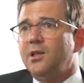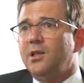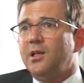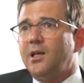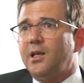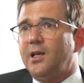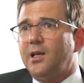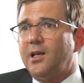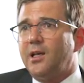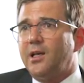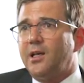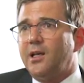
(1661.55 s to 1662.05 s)

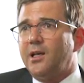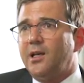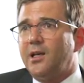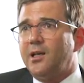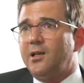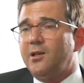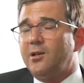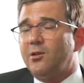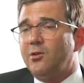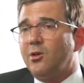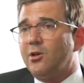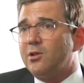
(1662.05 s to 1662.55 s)

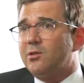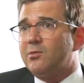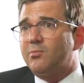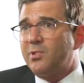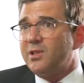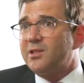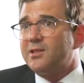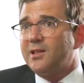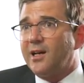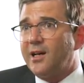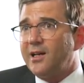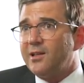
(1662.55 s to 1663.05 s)
and not
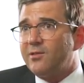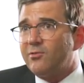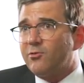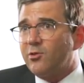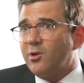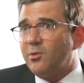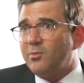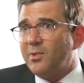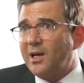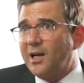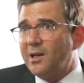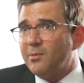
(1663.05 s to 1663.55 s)
besides
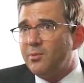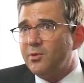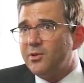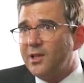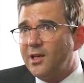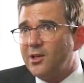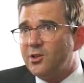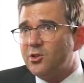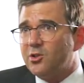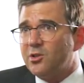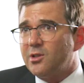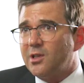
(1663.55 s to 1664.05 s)
from
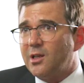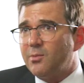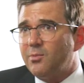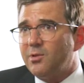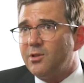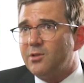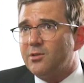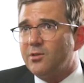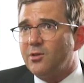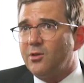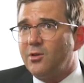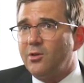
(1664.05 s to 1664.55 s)
hypotension
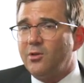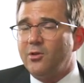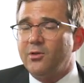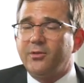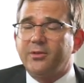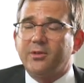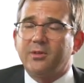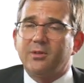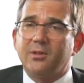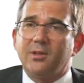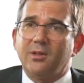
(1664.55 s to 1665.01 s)
episodes,